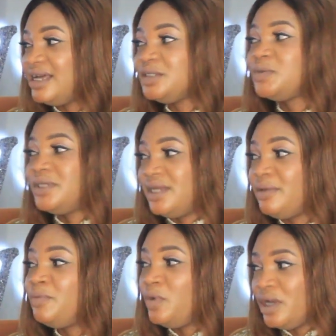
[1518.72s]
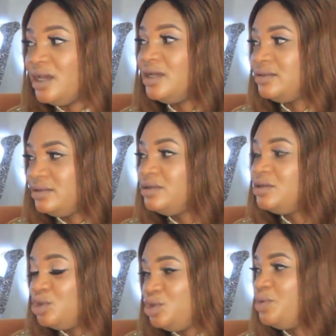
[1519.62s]
that's what I'm working
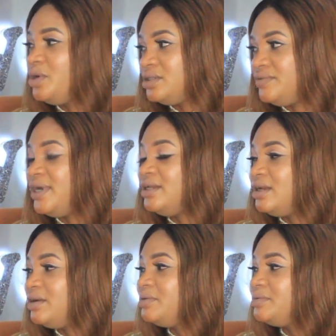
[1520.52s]
towards right now.